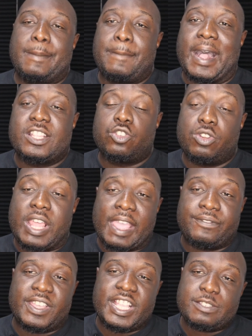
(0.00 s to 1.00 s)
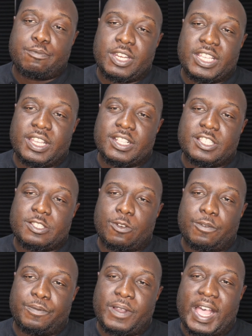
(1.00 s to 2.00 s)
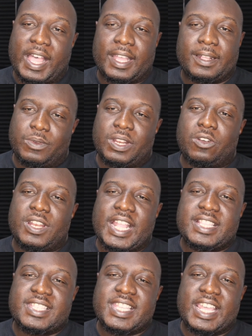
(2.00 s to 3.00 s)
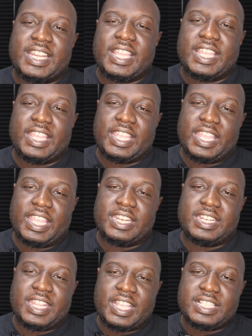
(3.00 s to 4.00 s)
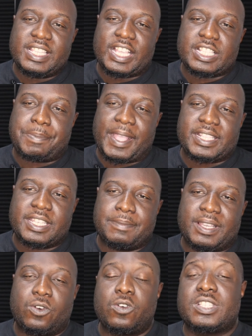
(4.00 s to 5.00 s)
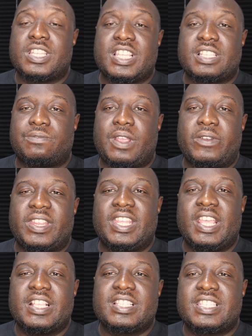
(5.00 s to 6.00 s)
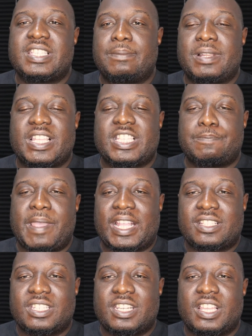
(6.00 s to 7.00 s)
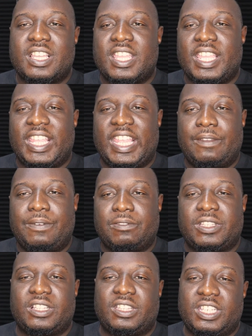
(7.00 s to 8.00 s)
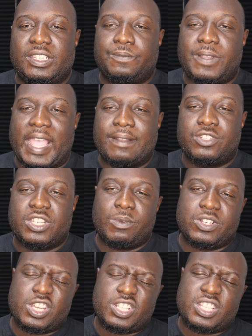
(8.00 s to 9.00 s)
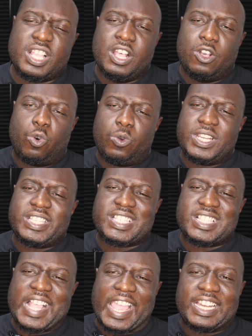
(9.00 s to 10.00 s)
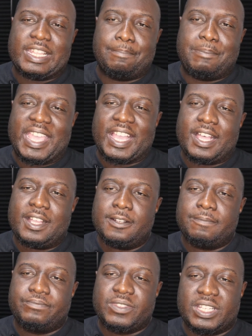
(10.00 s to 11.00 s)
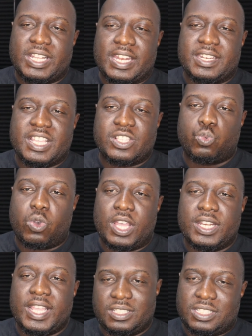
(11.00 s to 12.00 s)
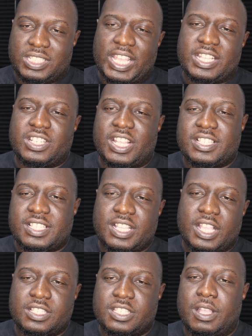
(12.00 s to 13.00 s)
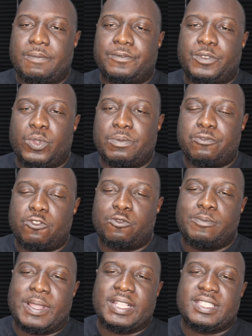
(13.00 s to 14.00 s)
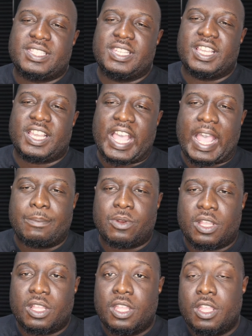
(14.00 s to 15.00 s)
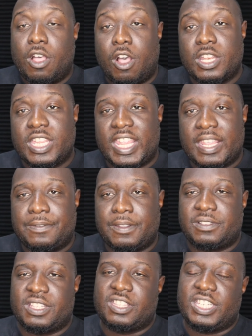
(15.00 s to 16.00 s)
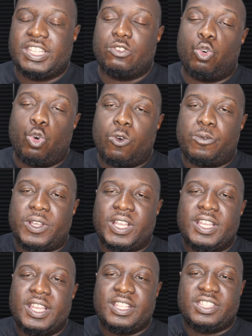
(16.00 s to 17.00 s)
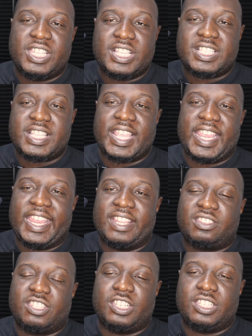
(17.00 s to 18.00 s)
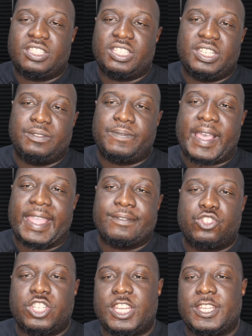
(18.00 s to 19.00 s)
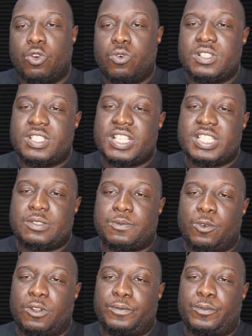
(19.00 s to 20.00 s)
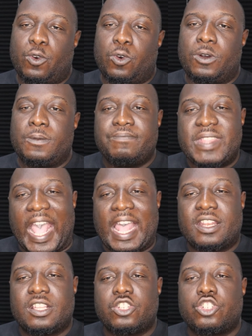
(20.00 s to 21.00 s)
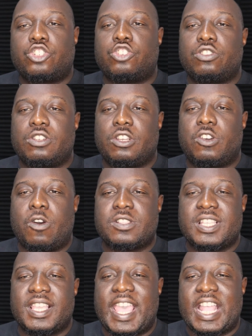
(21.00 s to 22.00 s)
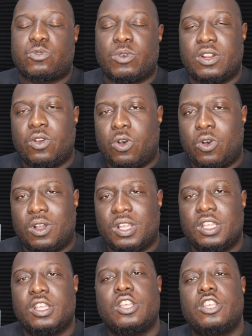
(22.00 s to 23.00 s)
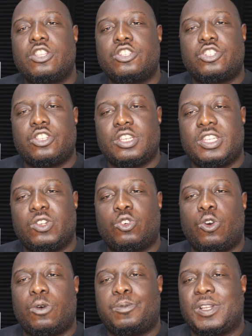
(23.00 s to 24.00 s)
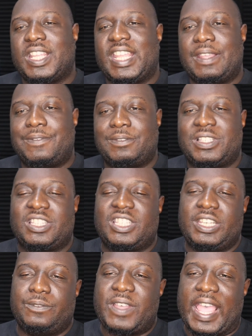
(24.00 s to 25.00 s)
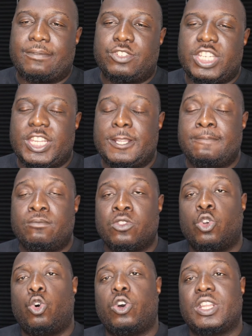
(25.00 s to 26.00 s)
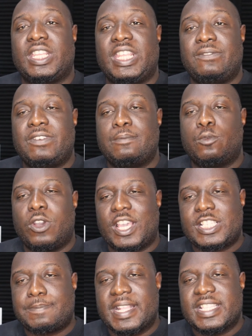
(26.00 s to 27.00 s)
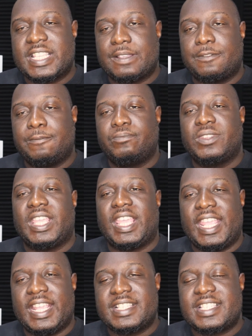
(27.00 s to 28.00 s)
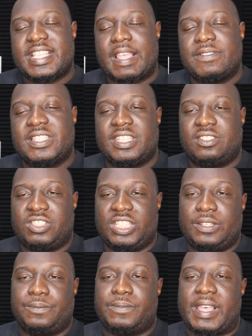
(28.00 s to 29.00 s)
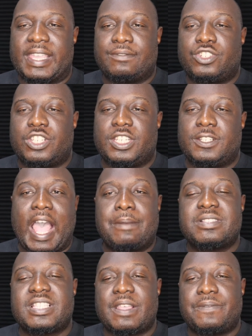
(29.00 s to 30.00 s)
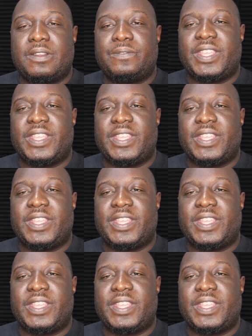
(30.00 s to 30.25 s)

Battery life is pretty good so far. With all that said, it is expected because it is very similar spec to the A fifty-three five G, which is only slightly bigger than this one. There's just some few improvements in the camera on the A fifty-three over this A thirty-three five G. Who is this phone for, and should you go out and get one, or should you go for the A fifty-three five G or the even more expensive A seventy-three five G? I'm Stefan for